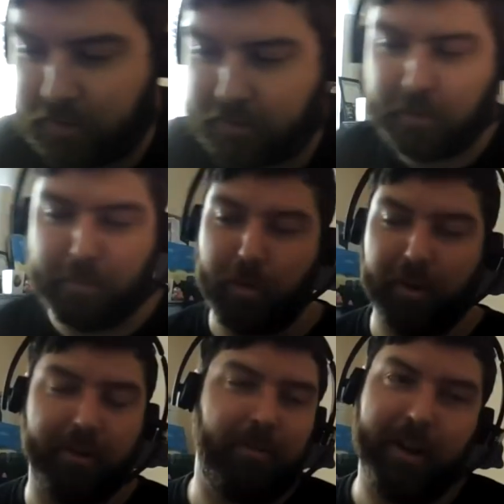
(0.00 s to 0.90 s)
a certain
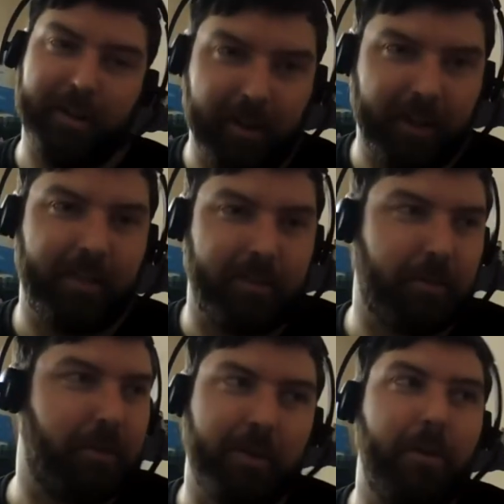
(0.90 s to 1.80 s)
point, right, you hit the
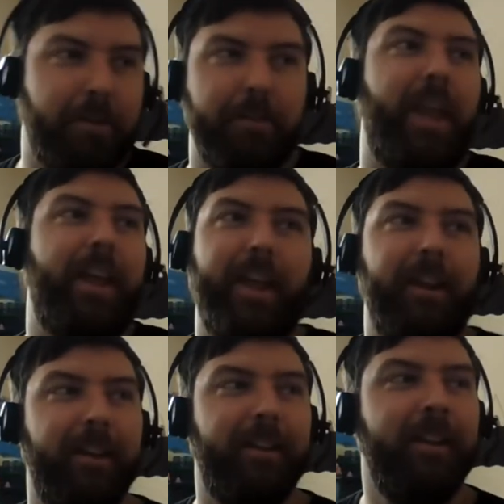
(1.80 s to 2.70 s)
source code, you can't
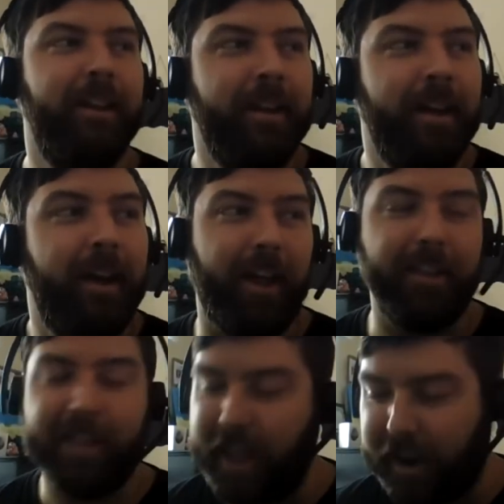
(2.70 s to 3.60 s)
edit it.
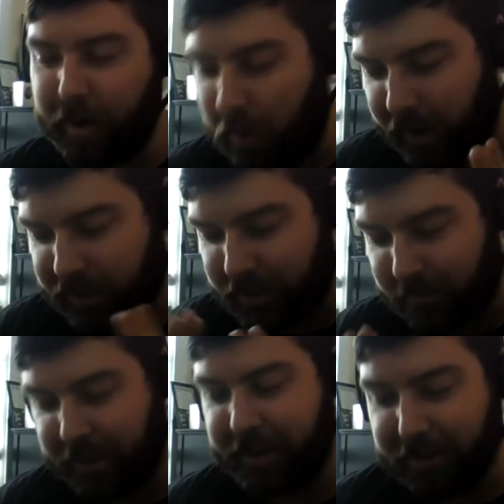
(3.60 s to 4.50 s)
And then I watched the
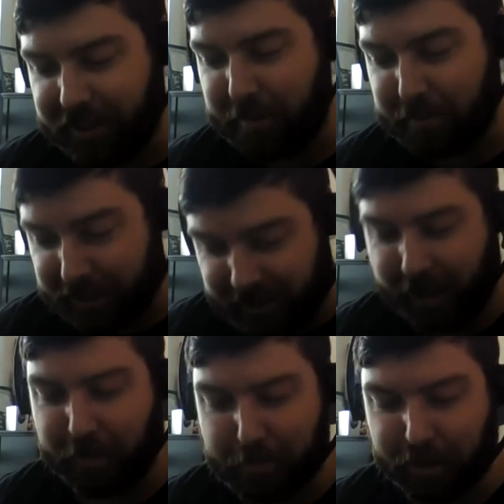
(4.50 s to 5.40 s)
video that
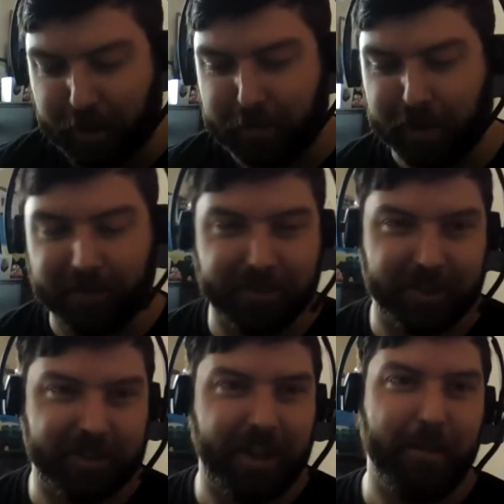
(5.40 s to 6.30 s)
Mustafa put up of
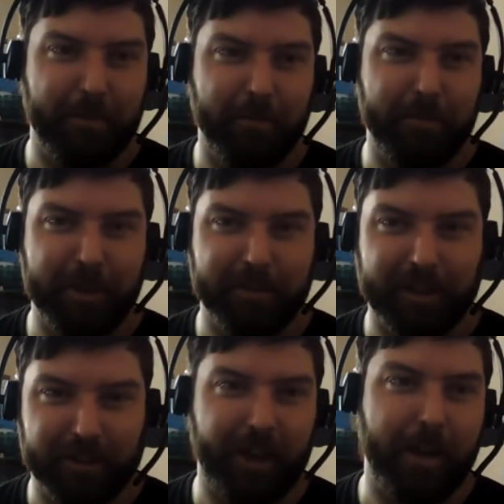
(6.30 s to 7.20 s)
just him
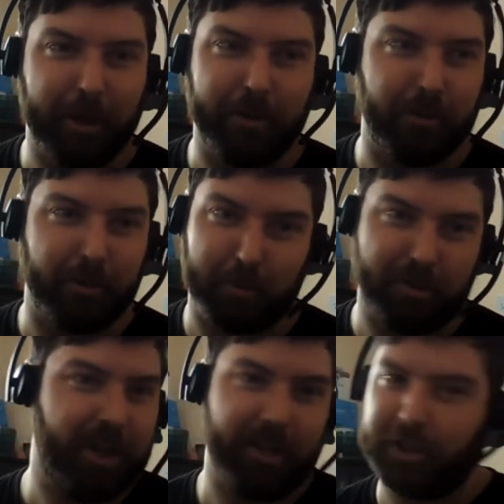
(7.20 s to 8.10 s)
using Ladybug tools, which
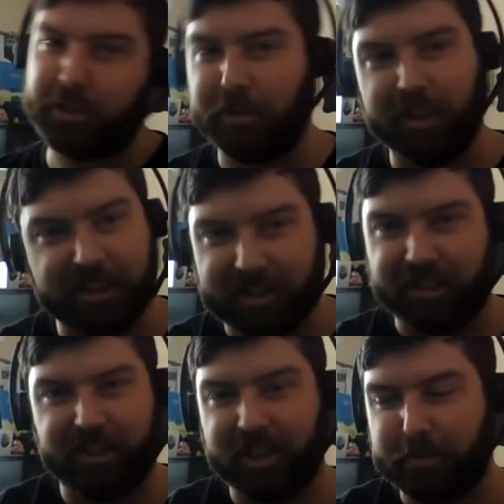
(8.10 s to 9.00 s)
he had just released
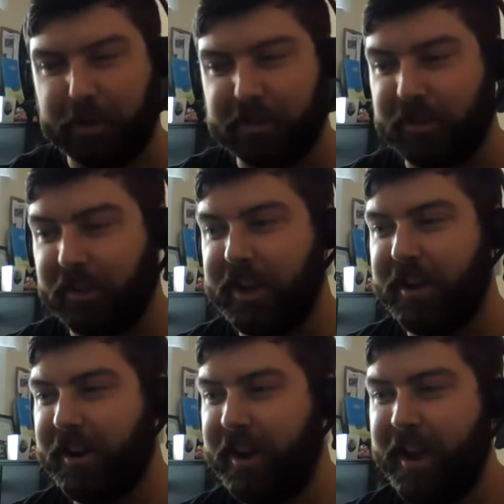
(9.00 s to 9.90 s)
like six months
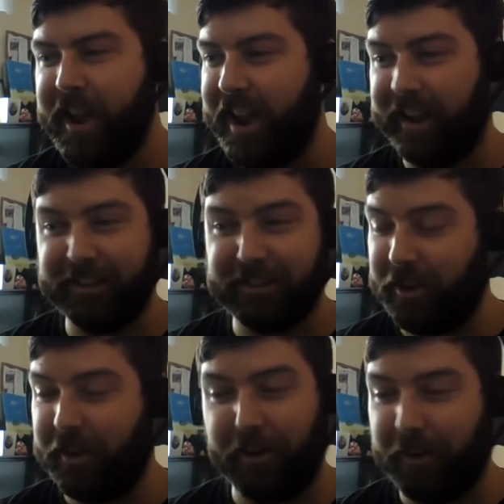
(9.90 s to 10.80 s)
earlier. And I
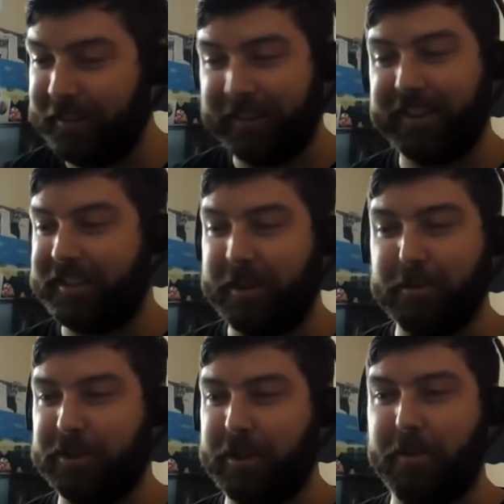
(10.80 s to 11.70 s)
saw all the things that he
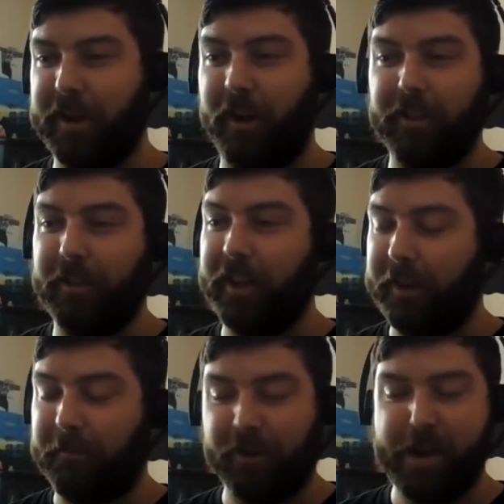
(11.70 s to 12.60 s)
was doing, all the like
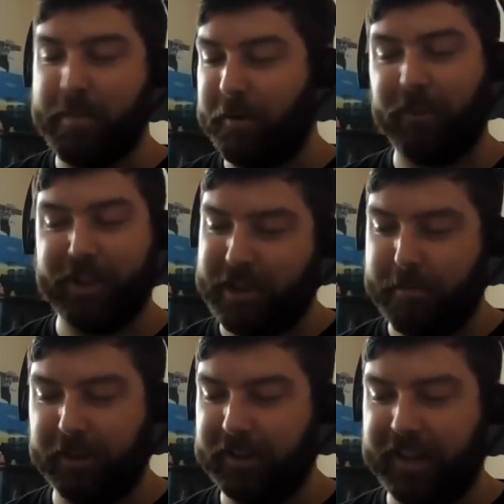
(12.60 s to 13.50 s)
freedom and
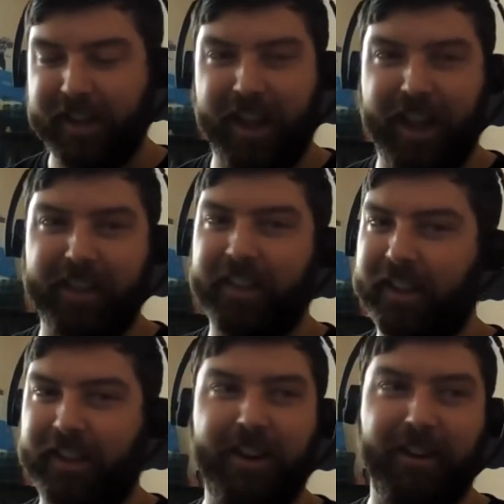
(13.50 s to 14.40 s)
flexibility, and
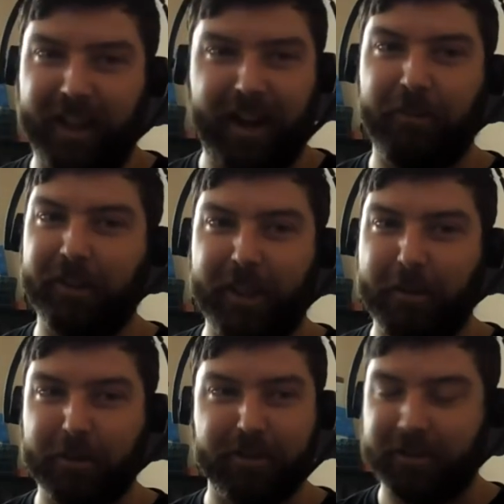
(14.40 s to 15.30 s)
like, you know, that everything
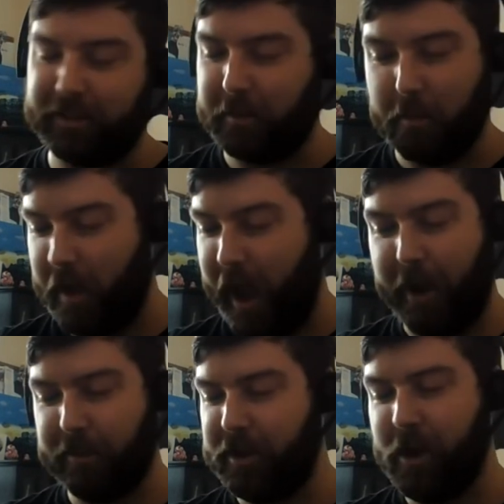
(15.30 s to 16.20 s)
was
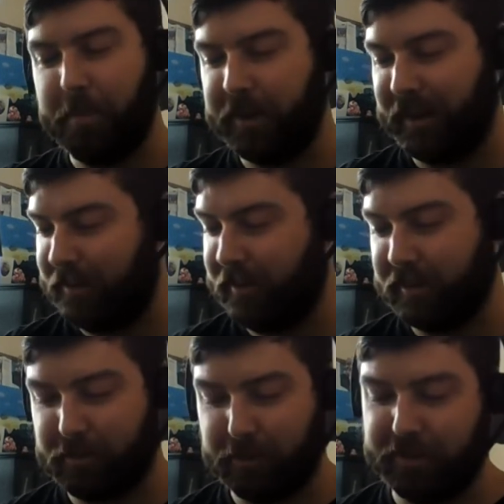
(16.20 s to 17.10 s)
out in the open down to the
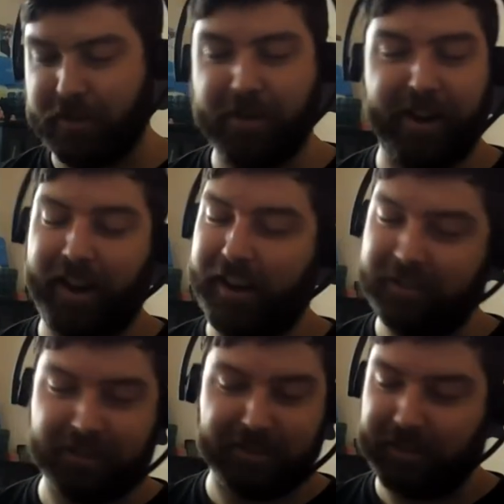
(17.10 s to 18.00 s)
source code. And I
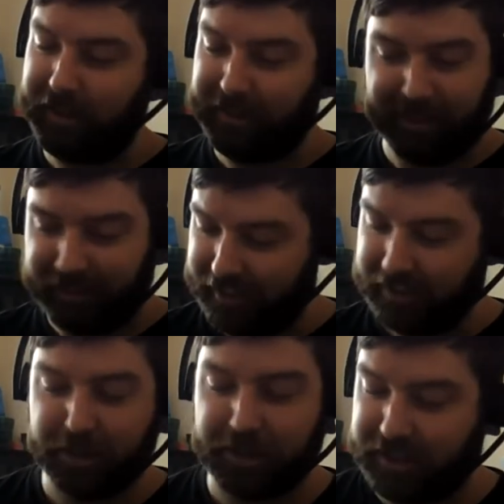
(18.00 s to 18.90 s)
just thought, like,
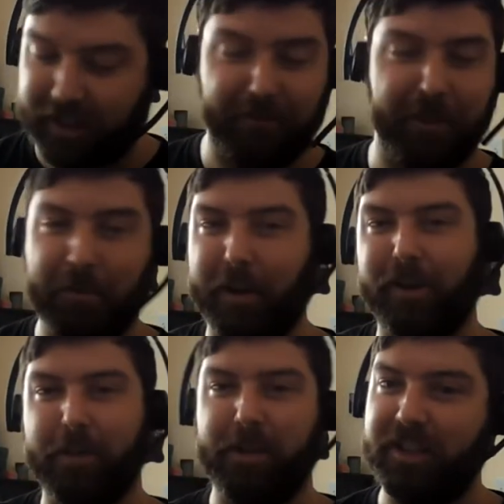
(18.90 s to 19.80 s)
this is definitely what I
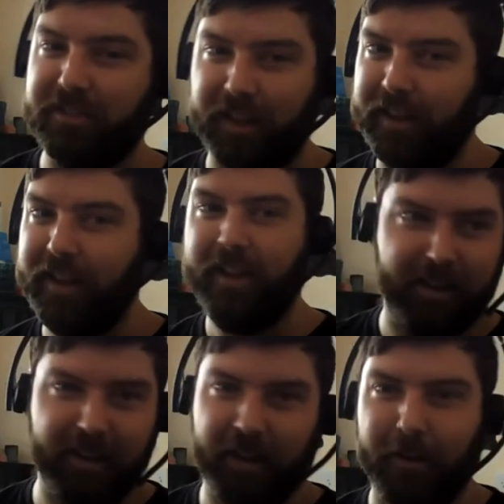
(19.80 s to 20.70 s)
want to be using,
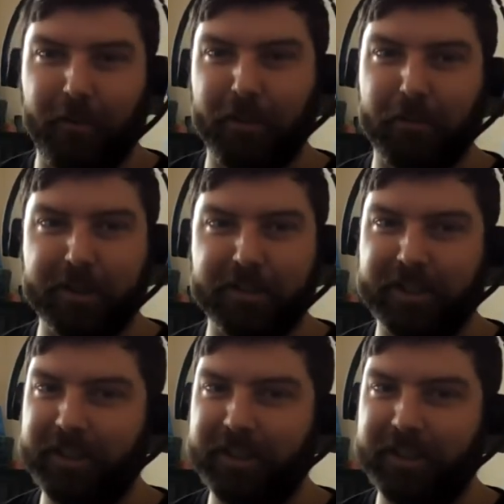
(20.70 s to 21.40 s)
you know, for the rest,